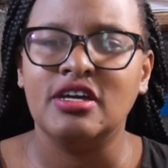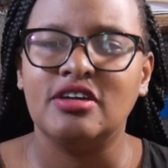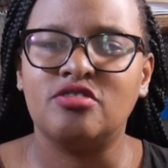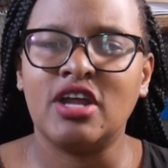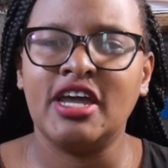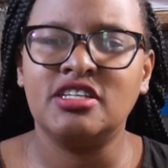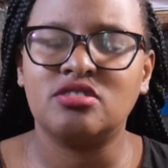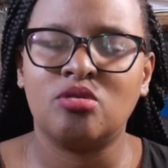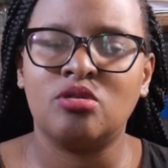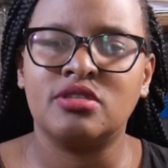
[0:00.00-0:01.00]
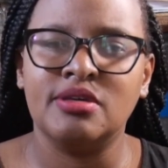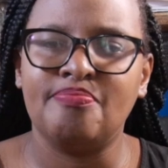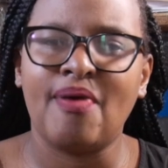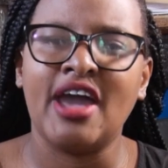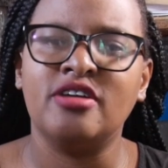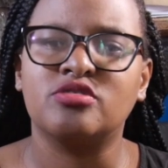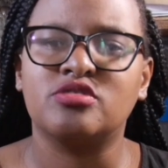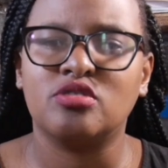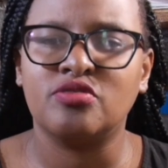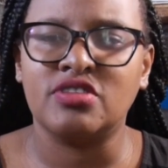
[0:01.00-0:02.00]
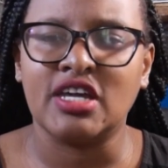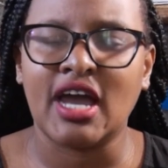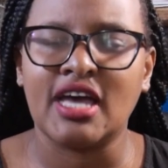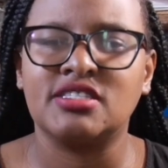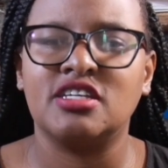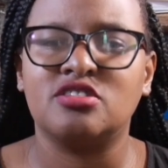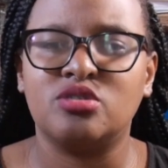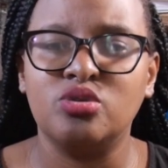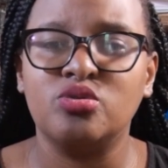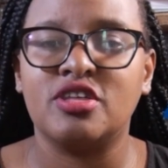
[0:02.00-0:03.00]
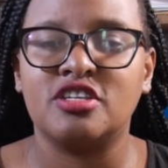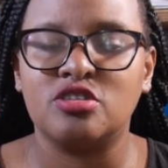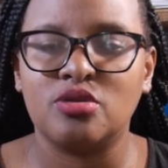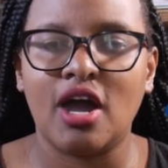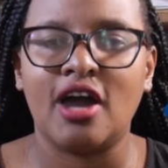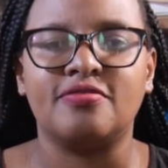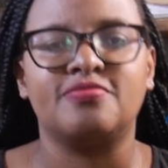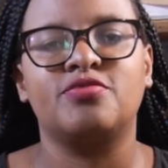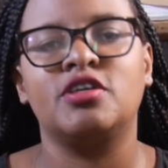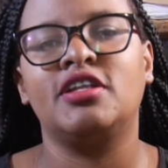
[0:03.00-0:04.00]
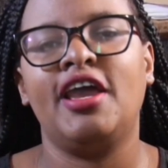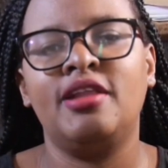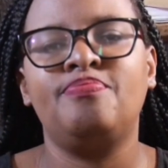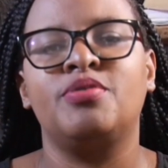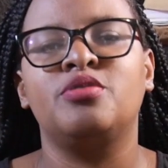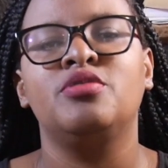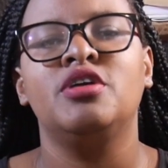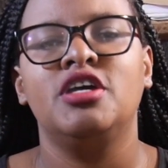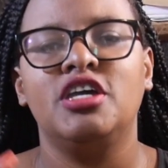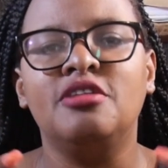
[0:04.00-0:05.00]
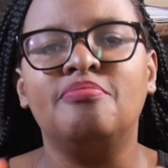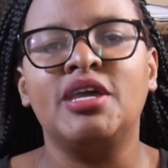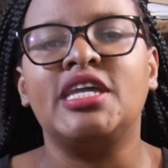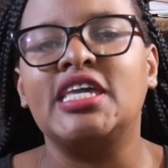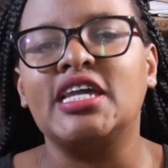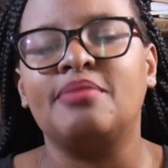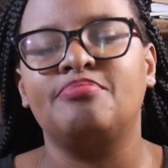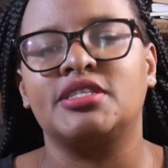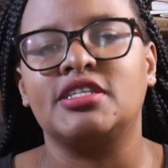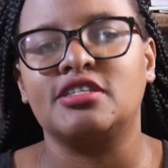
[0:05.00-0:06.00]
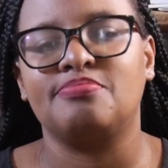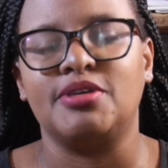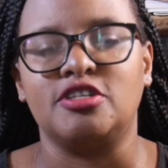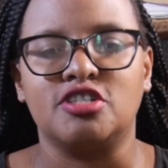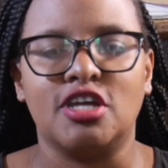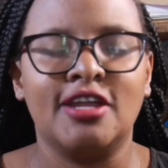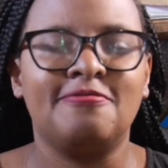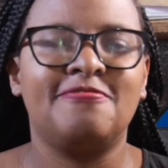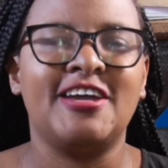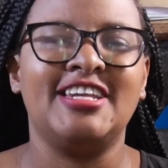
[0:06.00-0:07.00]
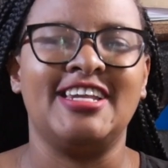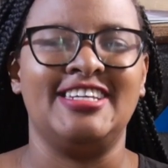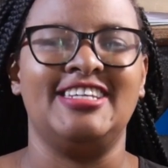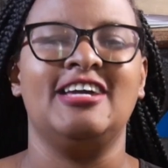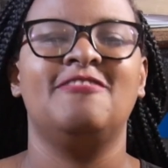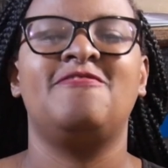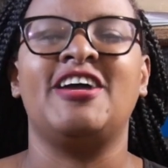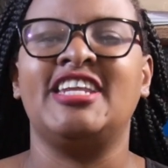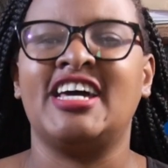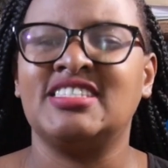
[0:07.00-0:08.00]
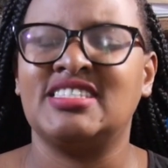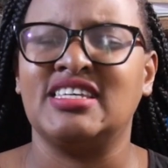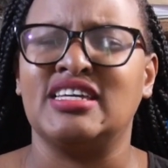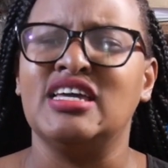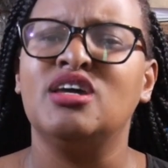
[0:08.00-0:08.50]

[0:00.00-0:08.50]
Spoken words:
Write all the bios of the cast and crew that you have. They'll help you in making a business pitch. And finally, financing.